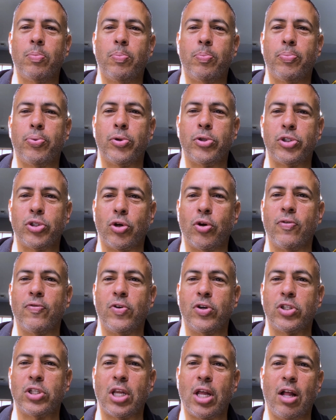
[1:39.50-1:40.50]
preserve
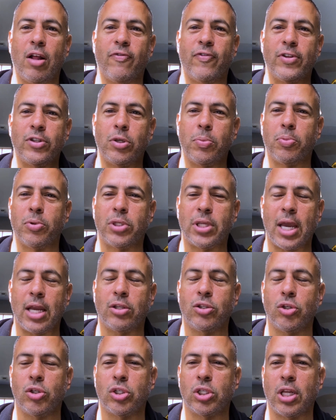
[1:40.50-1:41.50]
yourself and to
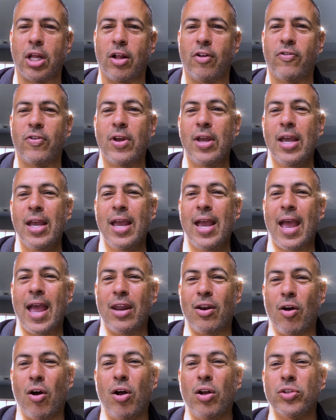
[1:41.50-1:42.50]
protect yourself.
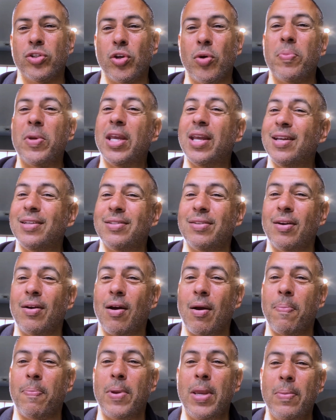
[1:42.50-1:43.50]
And also because there
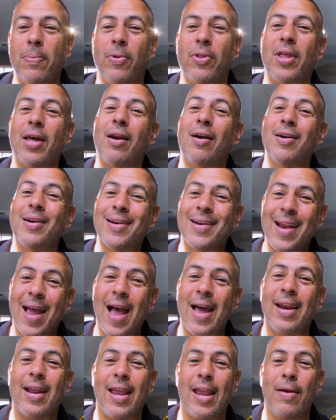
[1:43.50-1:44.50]
are people that are
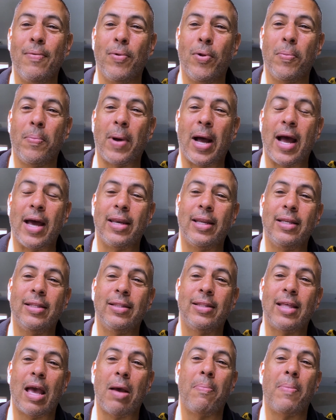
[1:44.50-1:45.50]
not
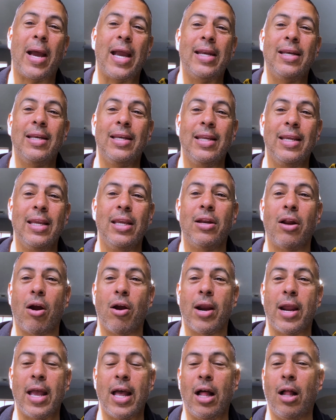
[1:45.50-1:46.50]
able-bodied that might need
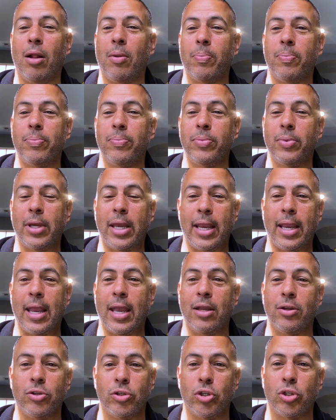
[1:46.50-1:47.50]
our help.
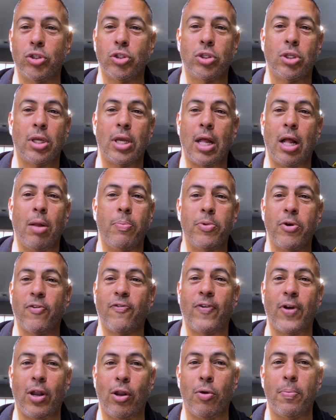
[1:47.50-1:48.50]
Again, just to help your
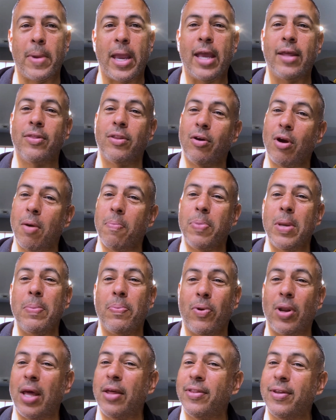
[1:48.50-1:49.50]
fellow man. There are
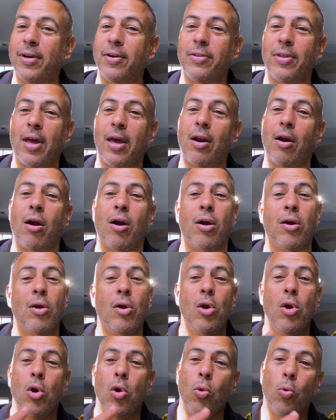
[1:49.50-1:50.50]
people out there that
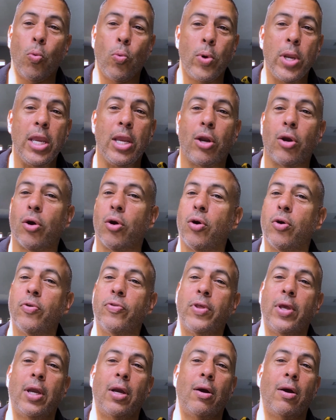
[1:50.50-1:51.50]
are weaker,
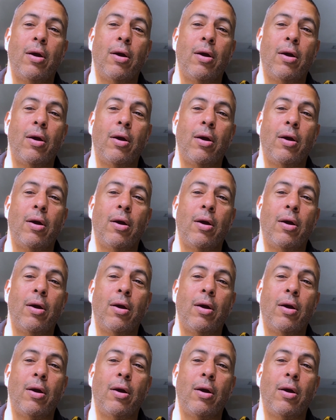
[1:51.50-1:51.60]
they